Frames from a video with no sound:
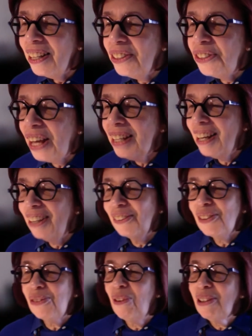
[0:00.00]
Jane Eyre
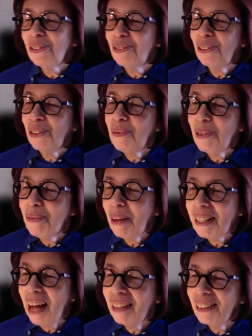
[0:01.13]
is wonderful, but my
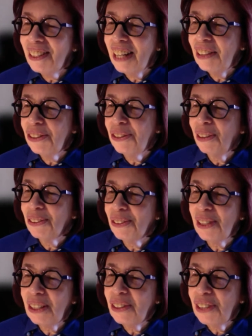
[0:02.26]
college age daughters
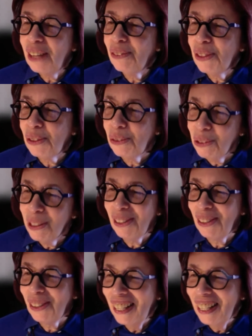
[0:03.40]
think Jane was a wuss